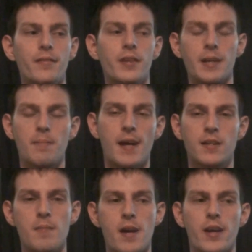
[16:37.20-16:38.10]
like, back to
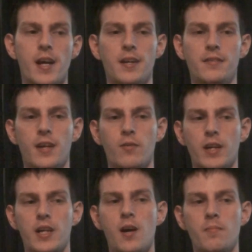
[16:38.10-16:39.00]
the matter at hand, it's like, when
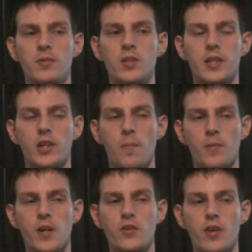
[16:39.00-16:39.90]
it comes to the
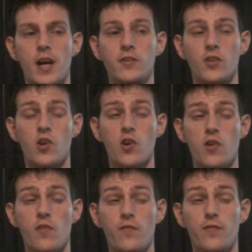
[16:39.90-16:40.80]
copyright strikes
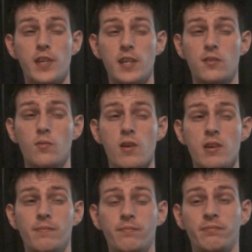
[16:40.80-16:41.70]
of this
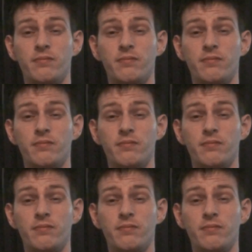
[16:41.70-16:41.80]
one,